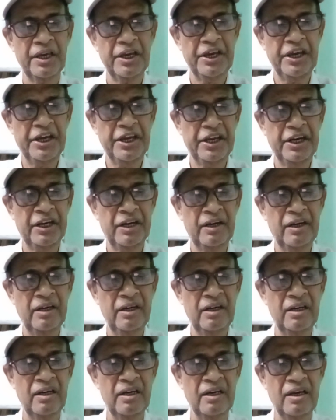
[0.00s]

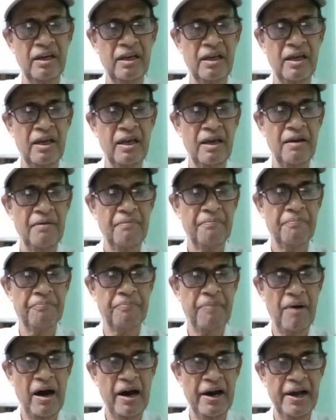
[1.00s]
in,
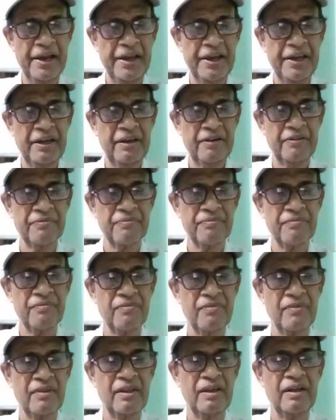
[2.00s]
by,
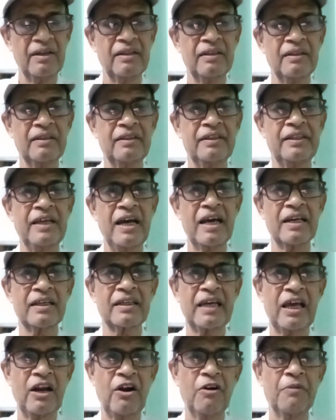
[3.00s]

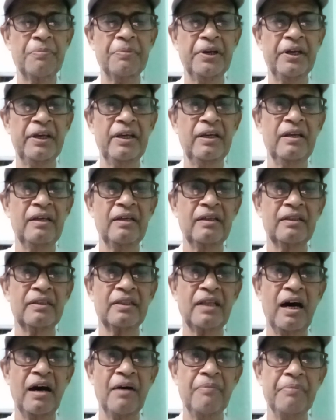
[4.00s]
there cannot be
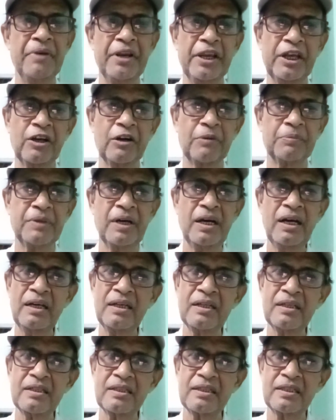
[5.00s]
the meaning of the
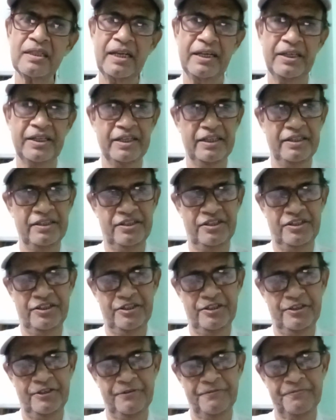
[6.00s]

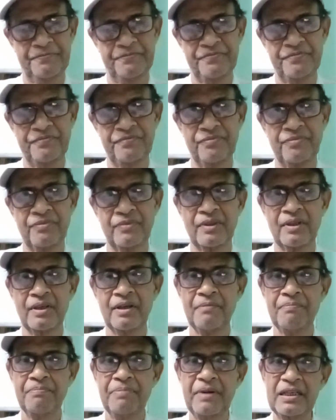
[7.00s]
sentence.
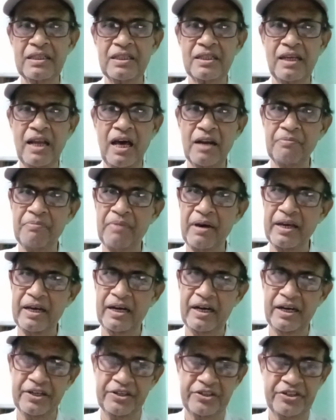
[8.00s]
Please learn by
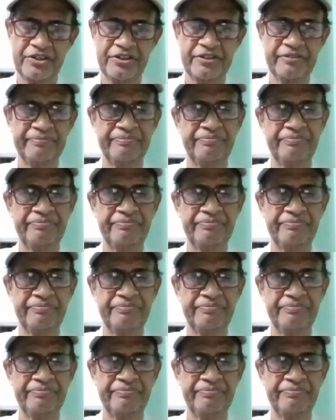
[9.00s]
heart.